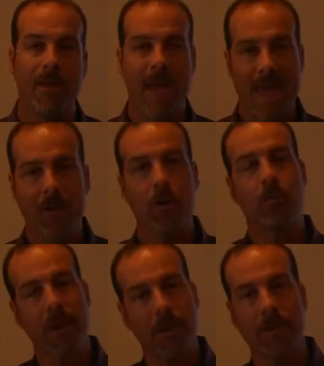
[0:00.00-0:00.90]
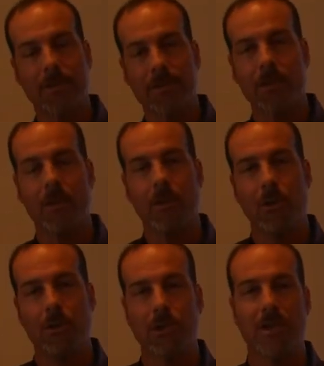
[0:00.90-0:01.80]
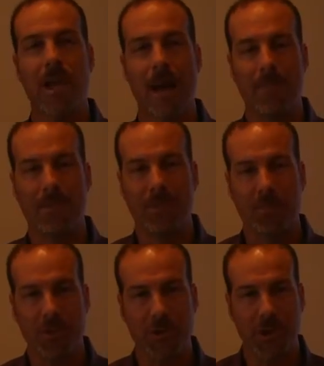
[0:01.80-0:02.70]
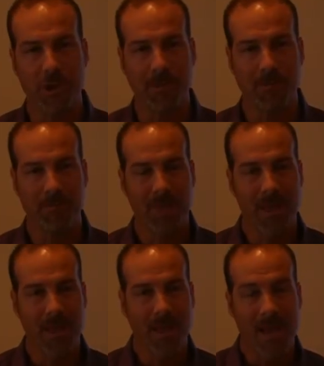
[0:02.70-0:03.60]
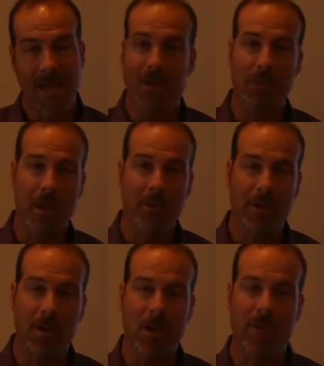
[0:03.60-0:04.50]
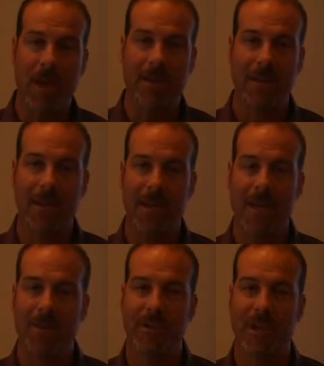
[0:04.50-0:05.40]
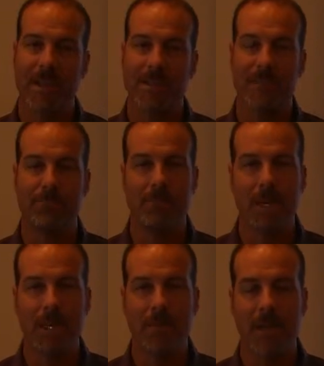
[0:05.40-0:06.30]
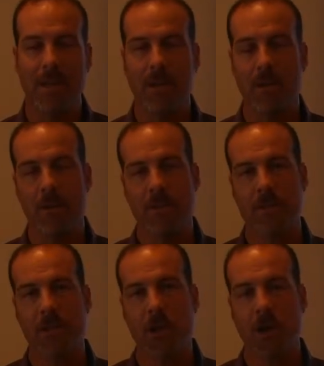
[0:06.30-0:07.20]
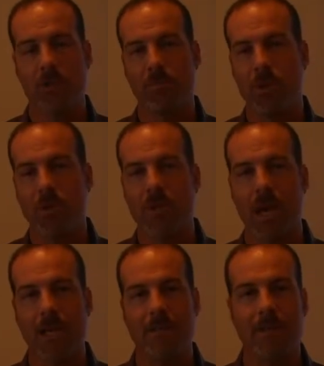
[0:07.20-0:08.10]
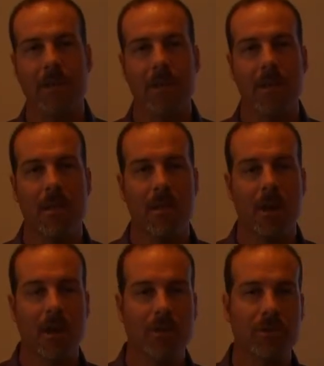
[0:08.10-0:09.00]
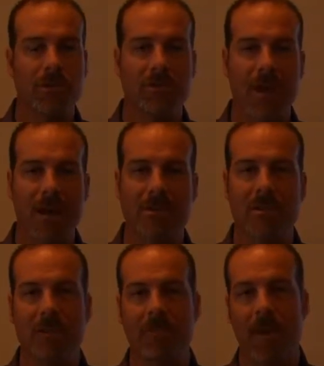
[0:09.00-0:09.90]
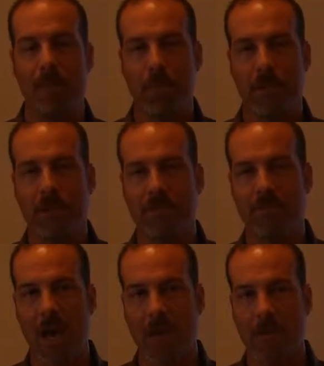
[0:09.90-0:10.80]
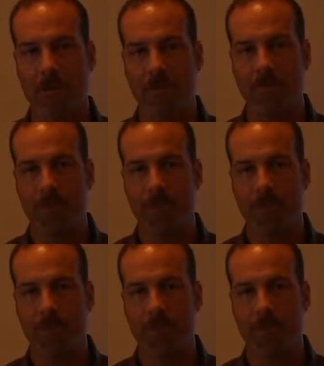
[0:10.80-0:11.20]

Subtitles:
and her parents, who took the opposite position. As you may recall, that litigation lasted many, many years and cost both sides hundreds of thousands, if not millions of dollars.